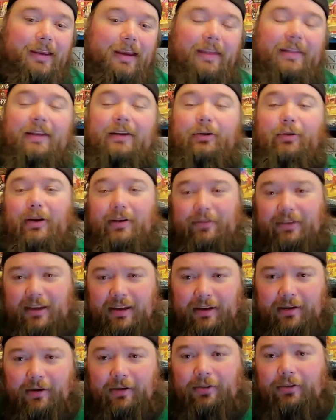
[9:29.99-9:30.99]
And then you have
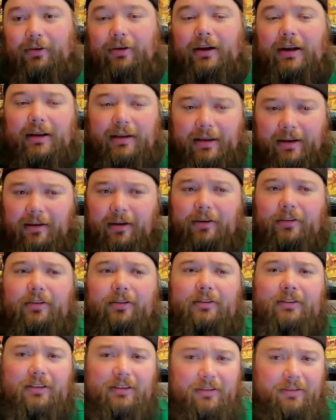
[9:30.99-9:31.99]
King Arthur. King
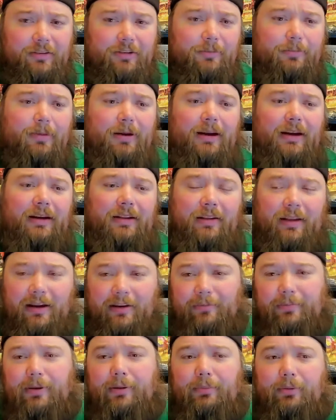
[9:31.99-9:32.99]
Arthur is considered by a
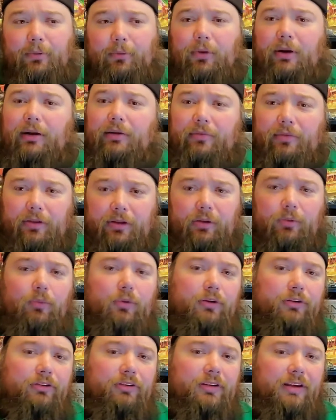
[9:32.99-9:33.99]
lot of people one of the
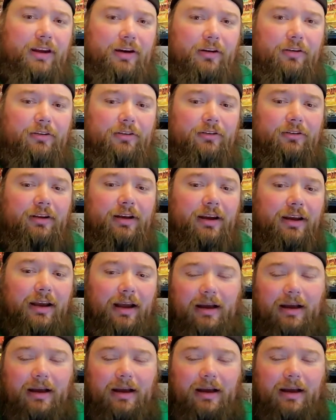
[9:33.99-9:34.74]
worst characters.